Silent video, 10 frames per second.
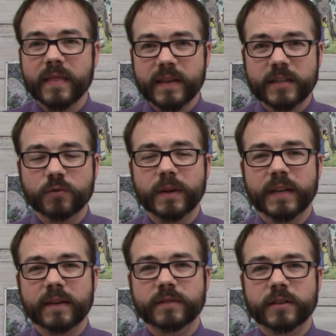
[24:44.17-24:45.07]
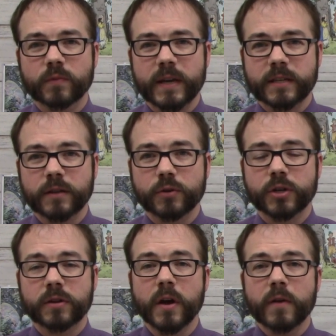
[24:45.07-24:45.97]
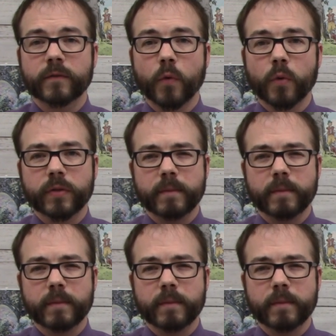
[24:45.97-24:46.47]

this one gives us a resolution for